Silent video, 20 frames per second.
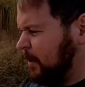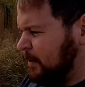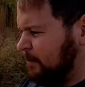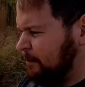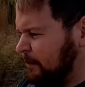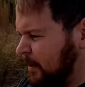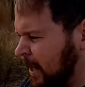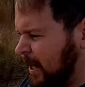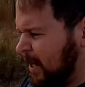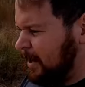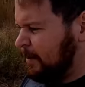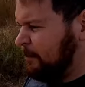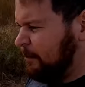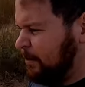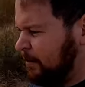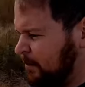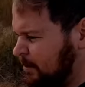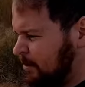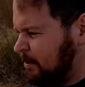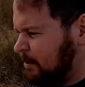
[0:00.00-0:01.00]
on a
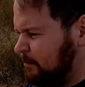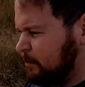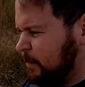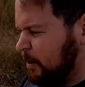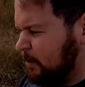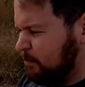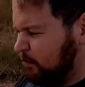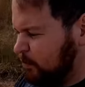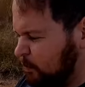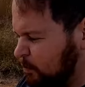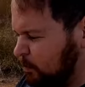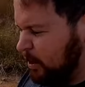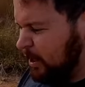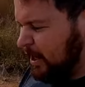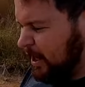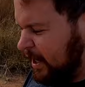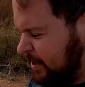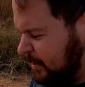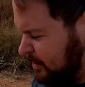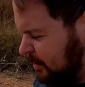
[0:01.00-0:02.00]
map, but from
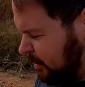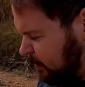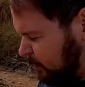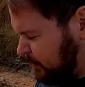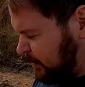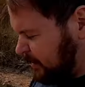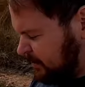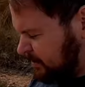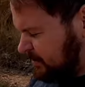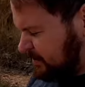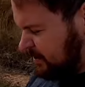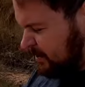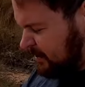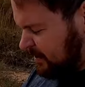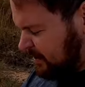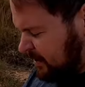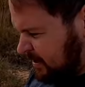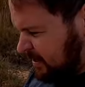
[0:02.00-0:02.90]
what I noticed,